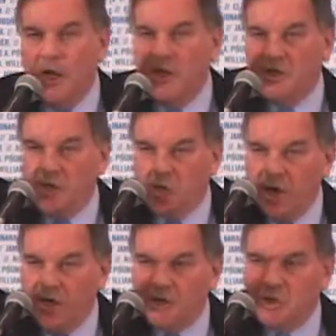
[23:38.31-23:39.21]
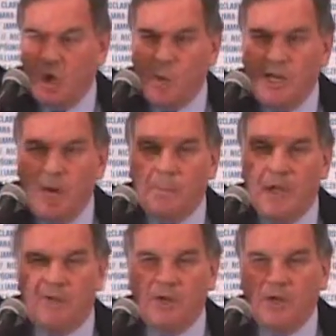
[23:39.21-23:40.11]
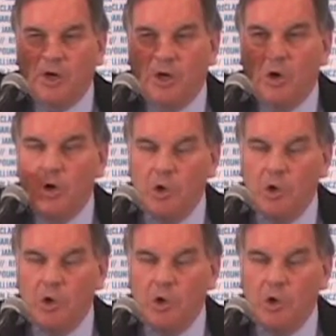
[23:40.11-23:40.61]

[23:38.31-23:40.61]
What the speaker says: And the trend is going up every year,